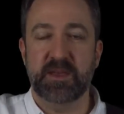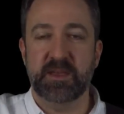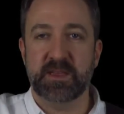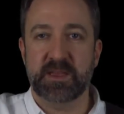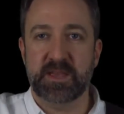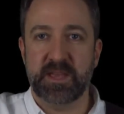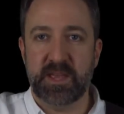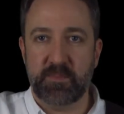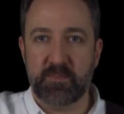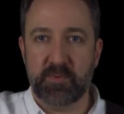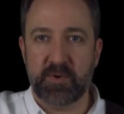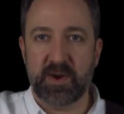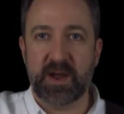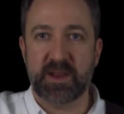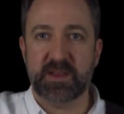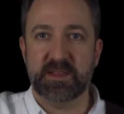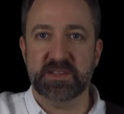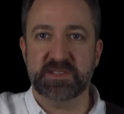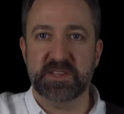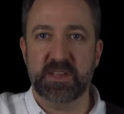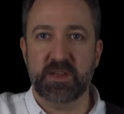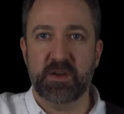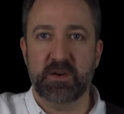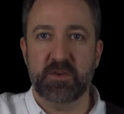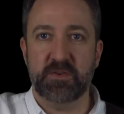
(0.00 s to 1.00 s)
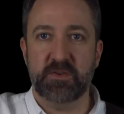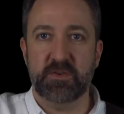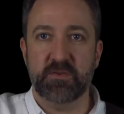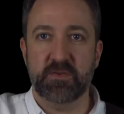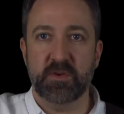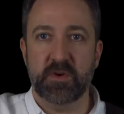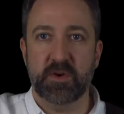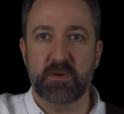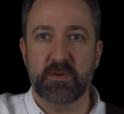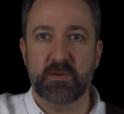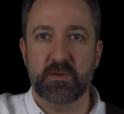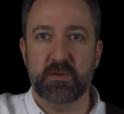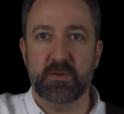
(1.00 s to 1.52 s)
Keep practicing on your
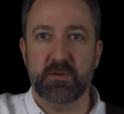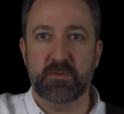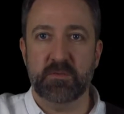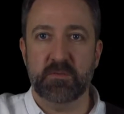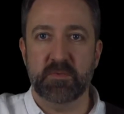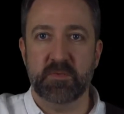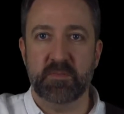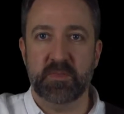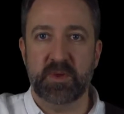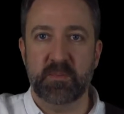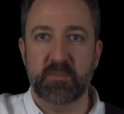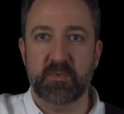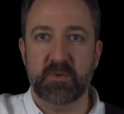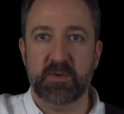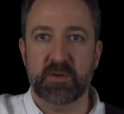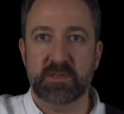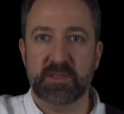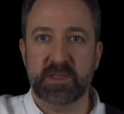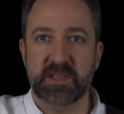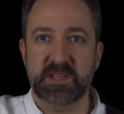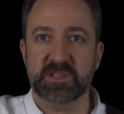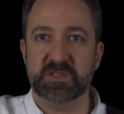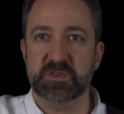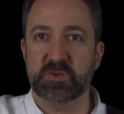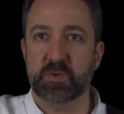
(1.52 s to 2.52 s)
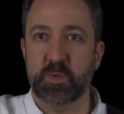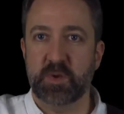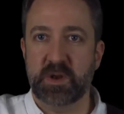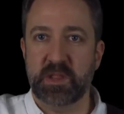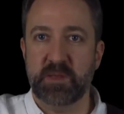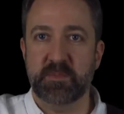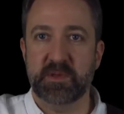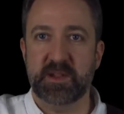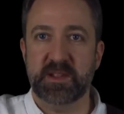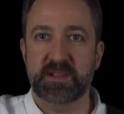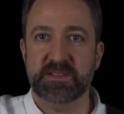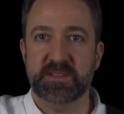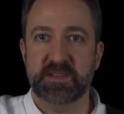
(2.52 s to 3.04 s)
own. Remember, at least 20
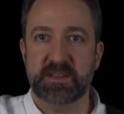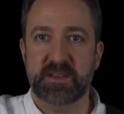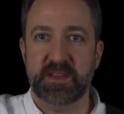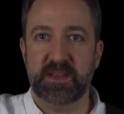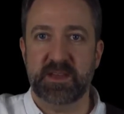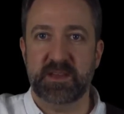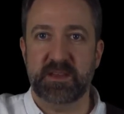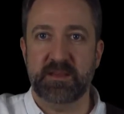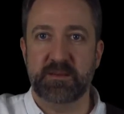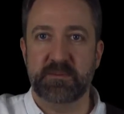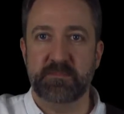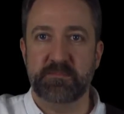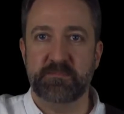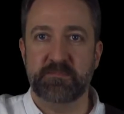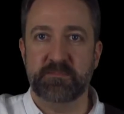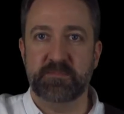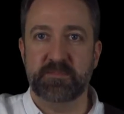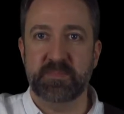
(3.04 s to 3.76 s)
minutes a day,